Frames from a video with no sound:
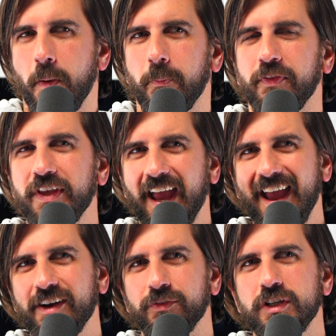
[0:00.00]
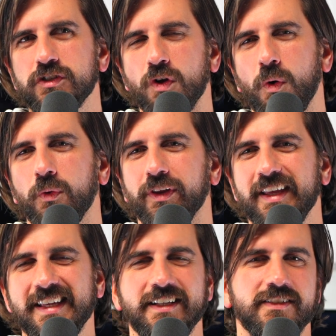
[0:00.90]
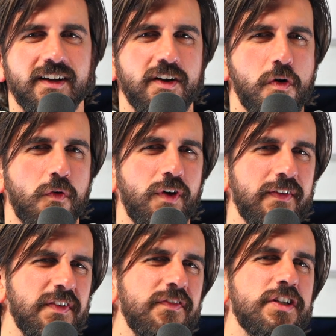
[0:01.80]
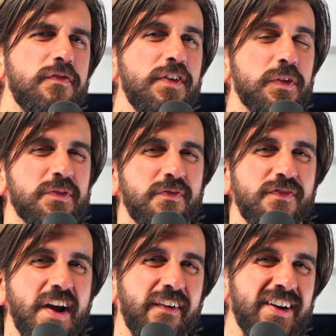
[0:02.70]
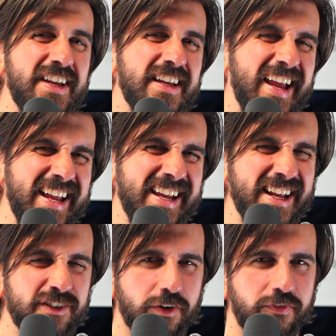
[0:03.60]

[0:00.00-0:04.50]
But the end result is Raven just feels very in your